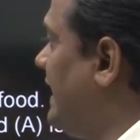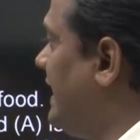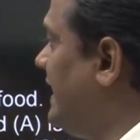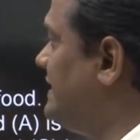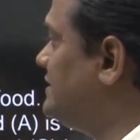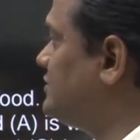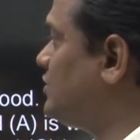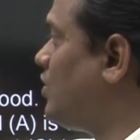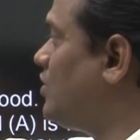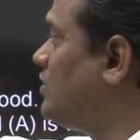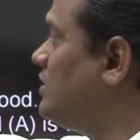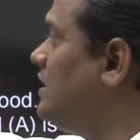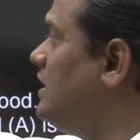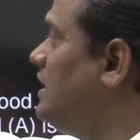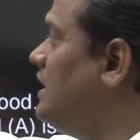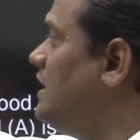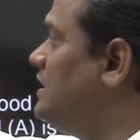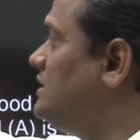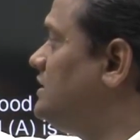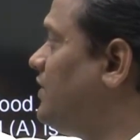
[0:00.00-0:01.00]
A is wrong.
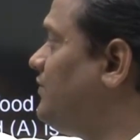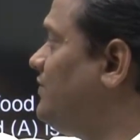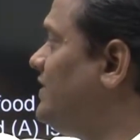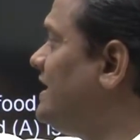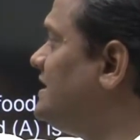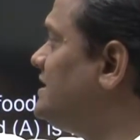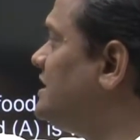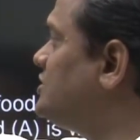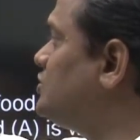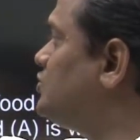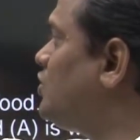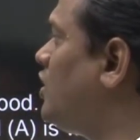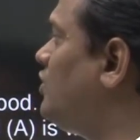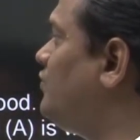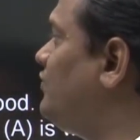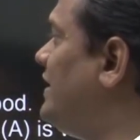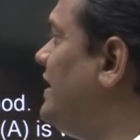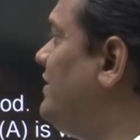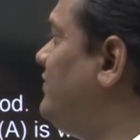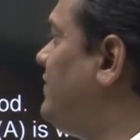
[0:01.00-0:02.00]
The villagers don't
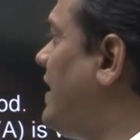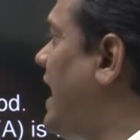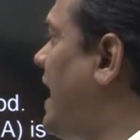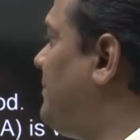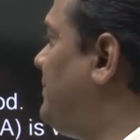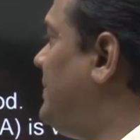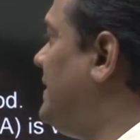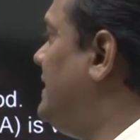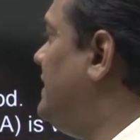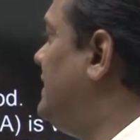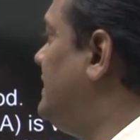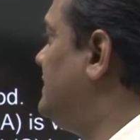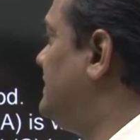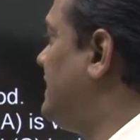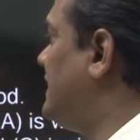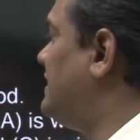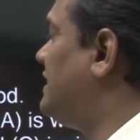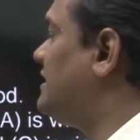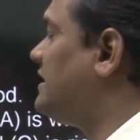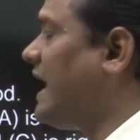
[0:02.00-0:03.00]
feel happy
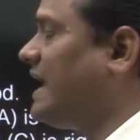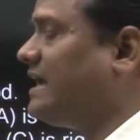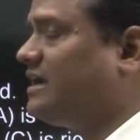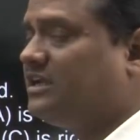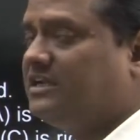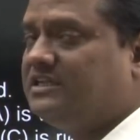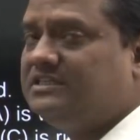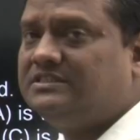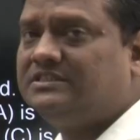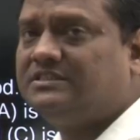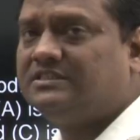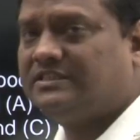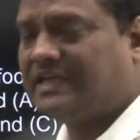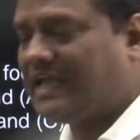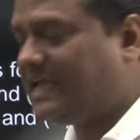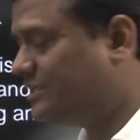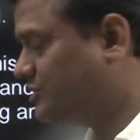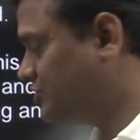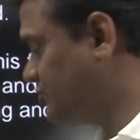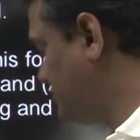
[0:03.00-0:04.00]
that the tiger is
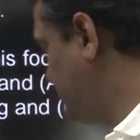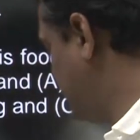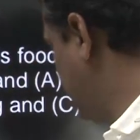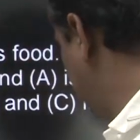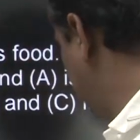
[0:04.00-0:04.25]
caged.